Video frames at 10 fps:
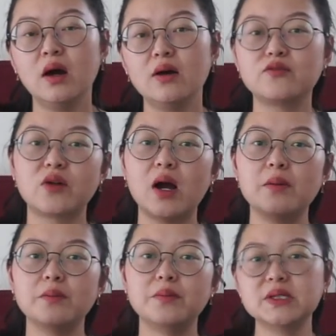
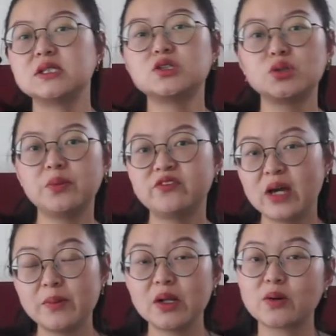from business to
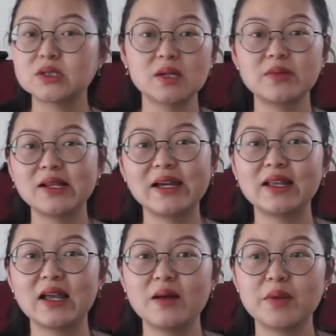family or something like
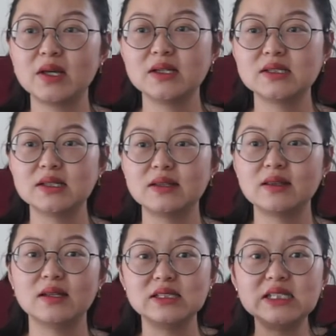that, because
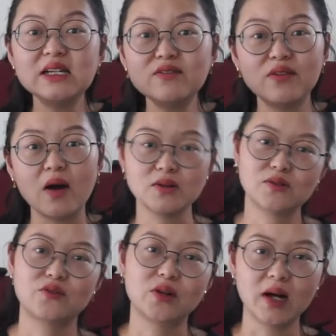the default
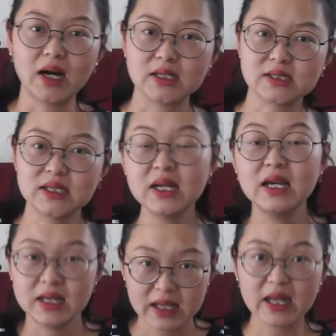for us
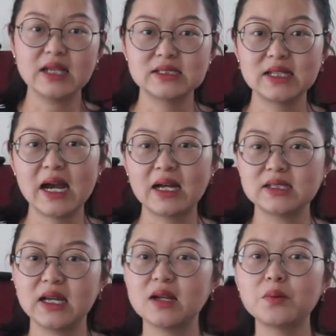is that.
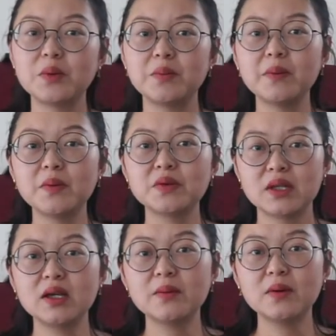And when people
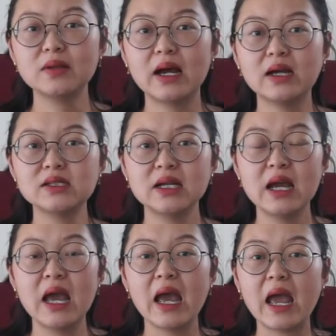think about that,
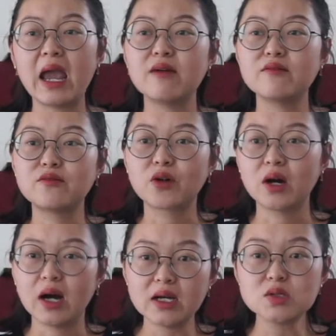and for
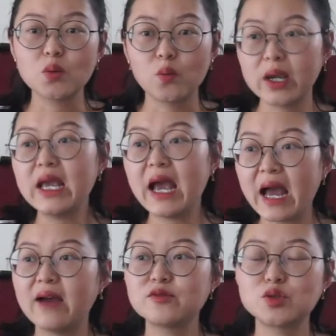us, we
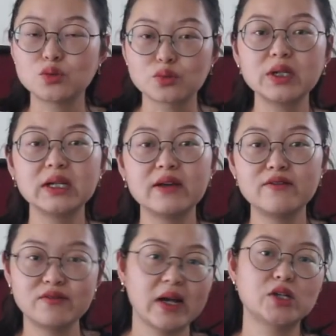have to really
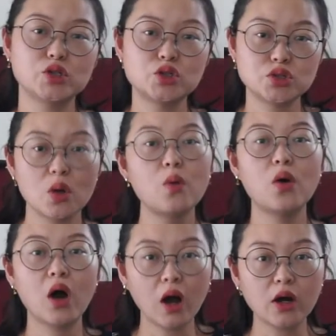fight so
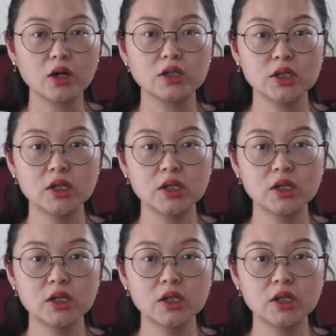hard